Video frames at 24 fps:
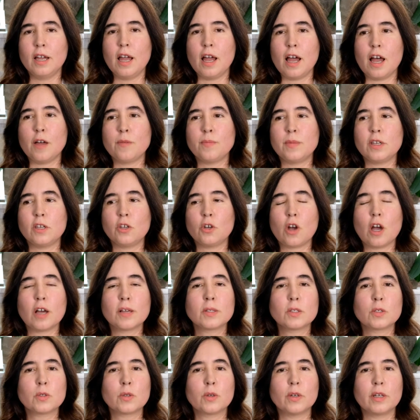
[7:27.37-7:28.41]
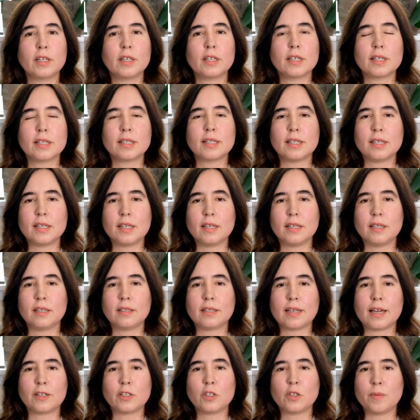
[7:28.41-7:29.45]
And you're also going to see
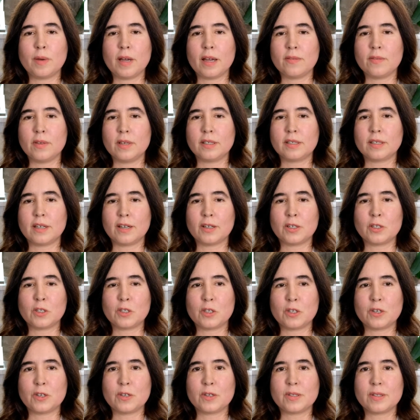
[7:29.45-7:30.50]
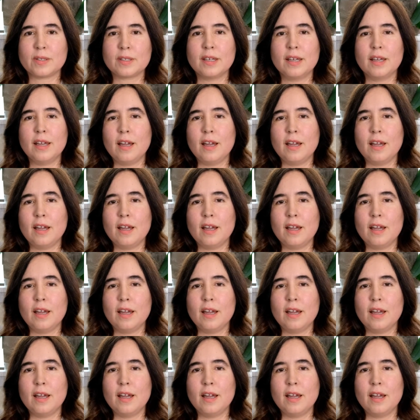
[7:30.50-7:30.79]
naturopathic doctors